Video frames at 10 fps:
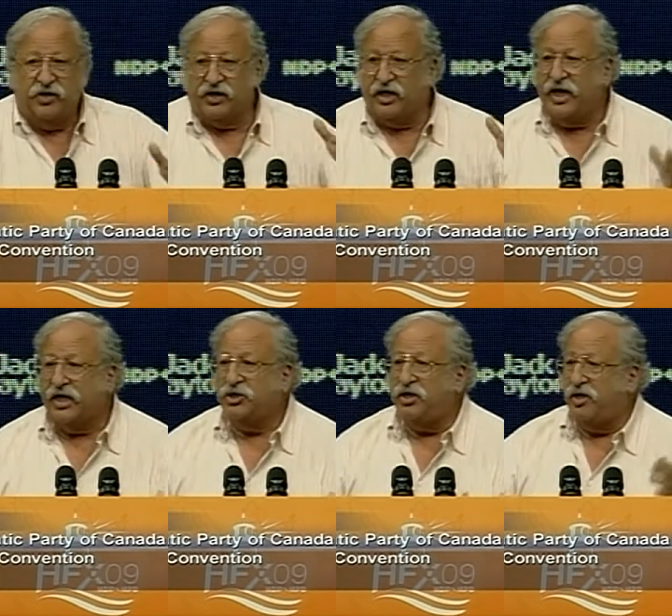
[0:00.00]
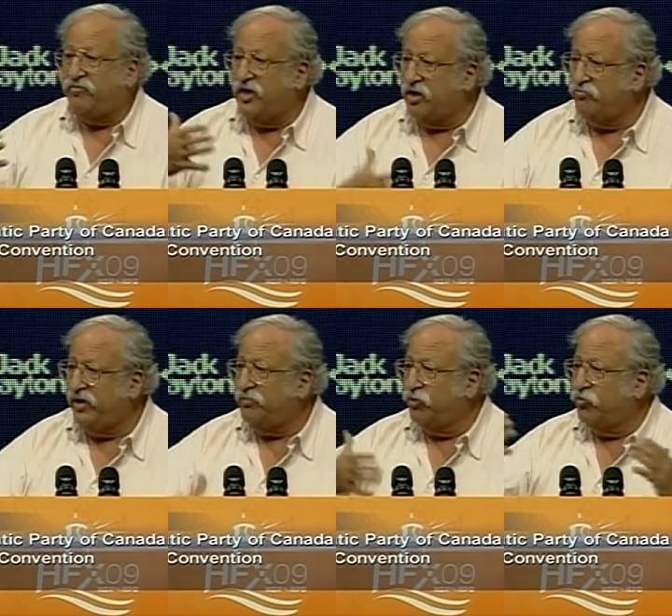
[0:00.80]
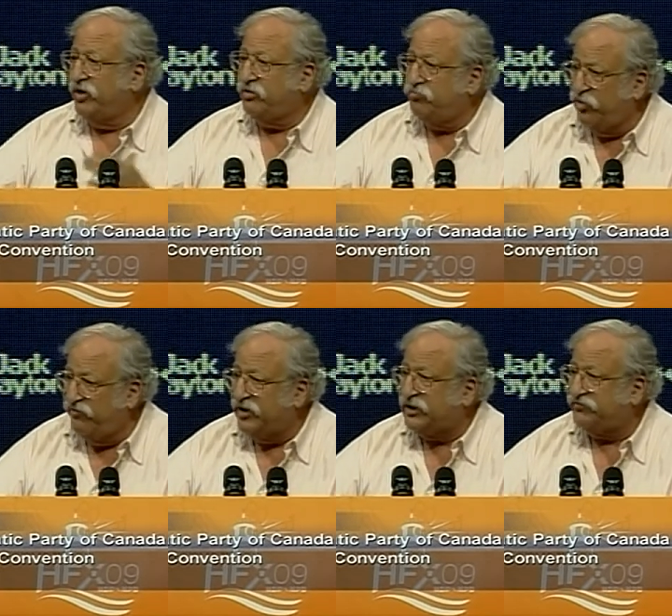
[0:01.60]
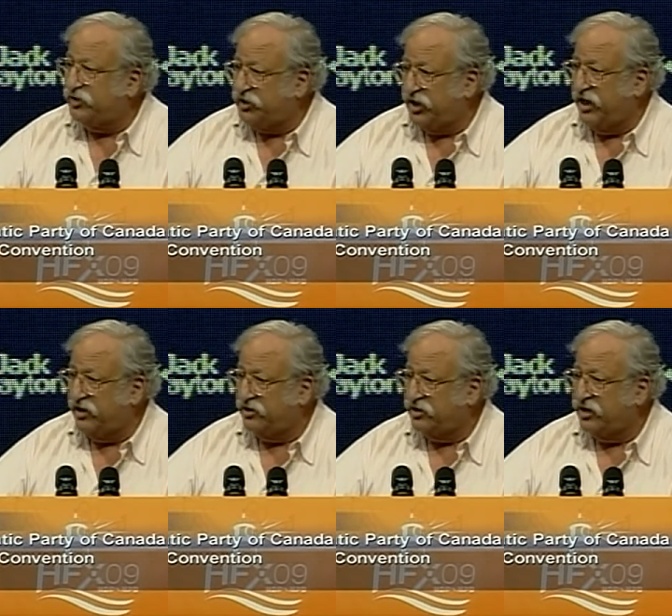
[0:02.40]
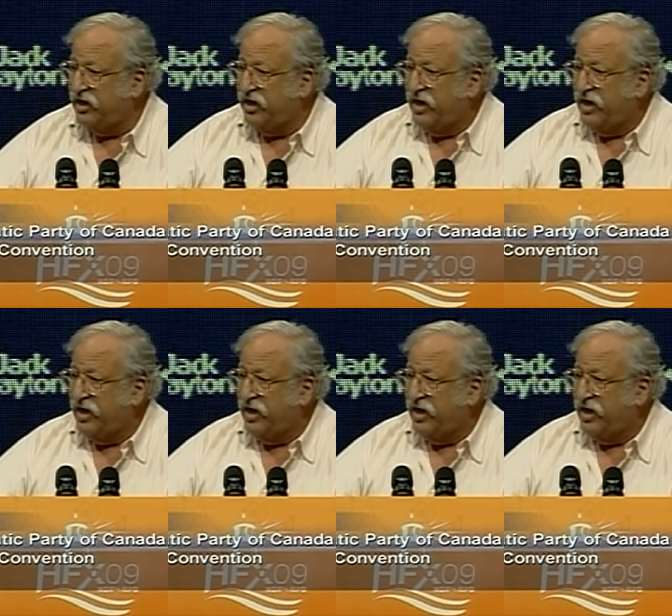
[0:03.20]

the connection of young people with movements for change.